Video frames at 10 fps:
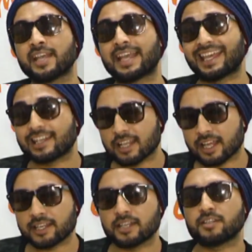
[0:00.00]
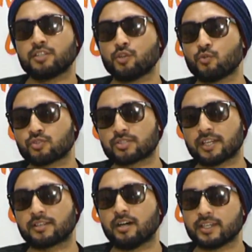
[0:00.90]
headline and the news
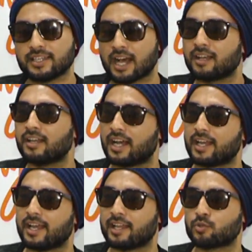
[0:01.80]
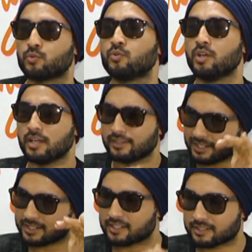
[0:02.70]
that a young guy had to,
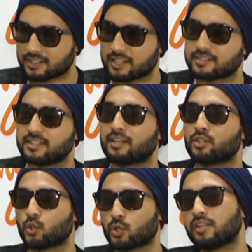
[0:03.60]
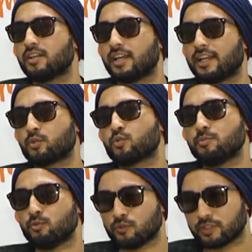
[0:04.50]
that young toddler had to
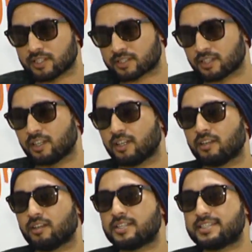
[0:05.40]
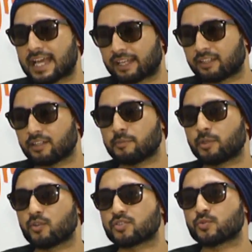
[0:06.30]
remove his jacket
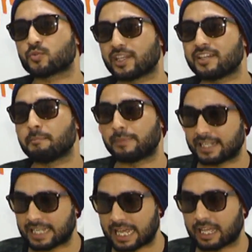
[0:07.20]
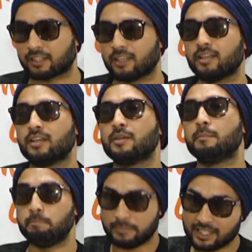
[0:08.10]
because he was wearing black,
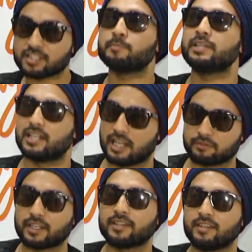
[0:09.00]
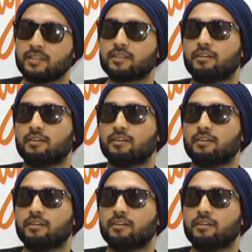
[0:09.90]
makes me laugh. I think